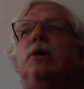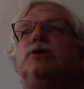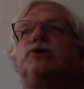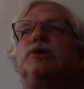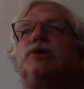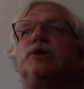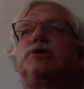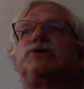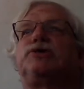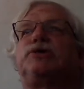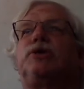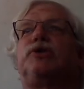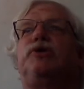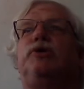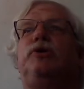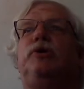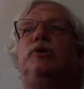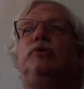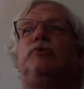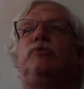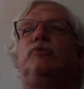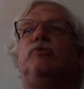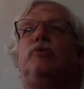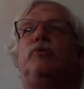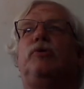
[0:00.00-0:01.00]
just the
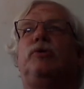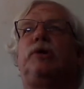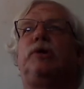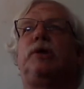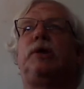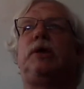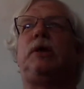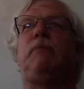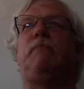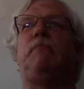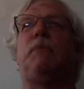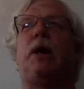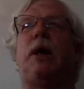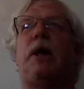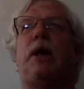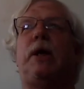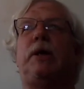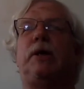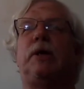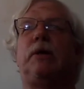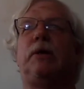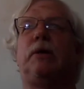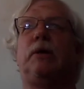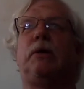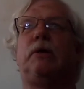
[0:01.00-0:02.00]
third chord, E
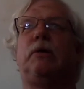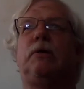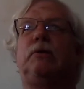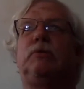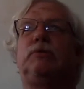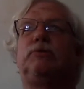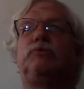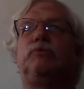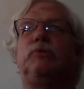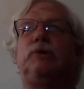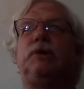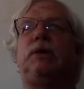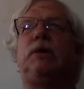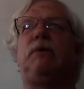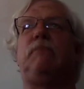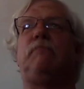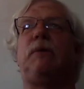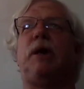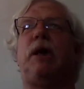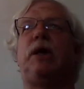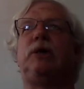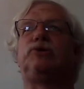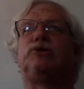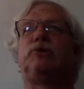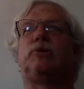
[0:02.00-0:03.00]
minor, to an E
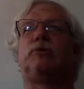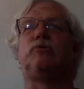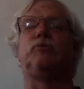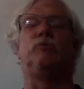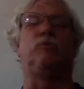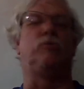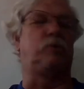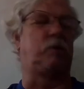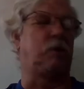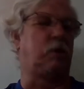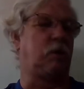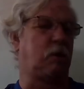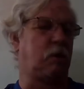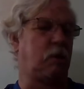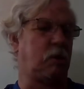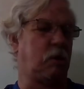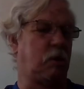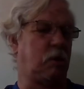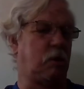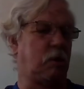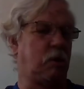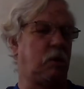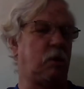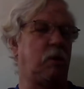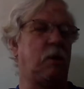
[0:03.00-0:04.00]
major chord,
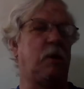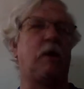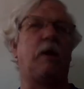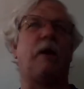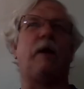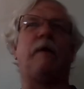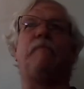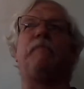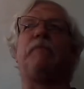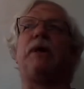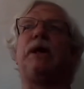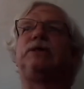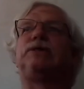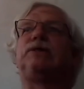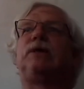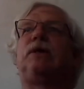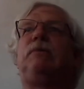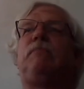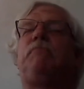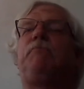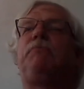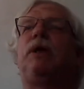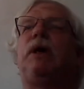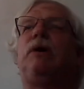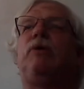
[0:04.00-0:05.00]
and
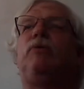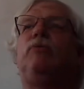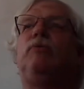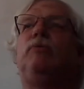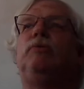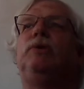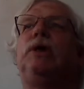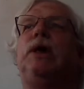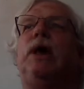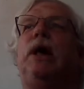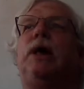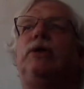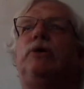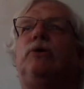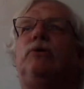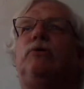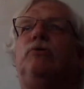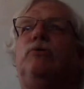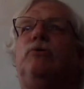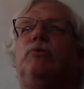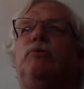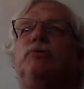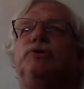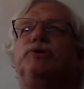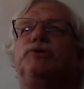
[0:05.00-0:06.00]
basically play all the other
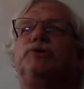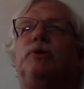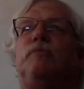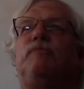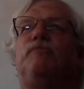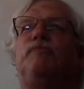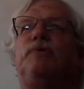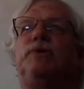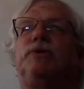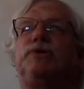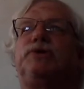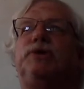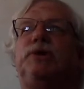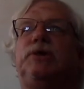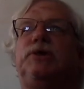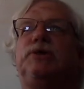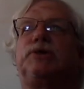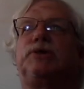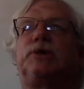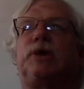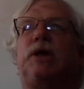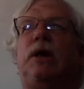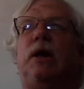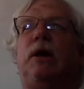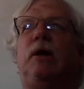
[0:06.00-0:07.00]
chords of the C
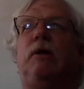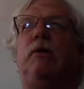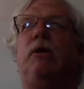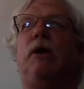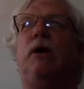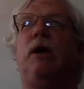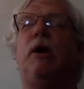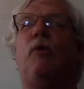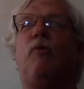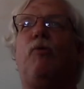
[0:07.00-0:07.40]
scale,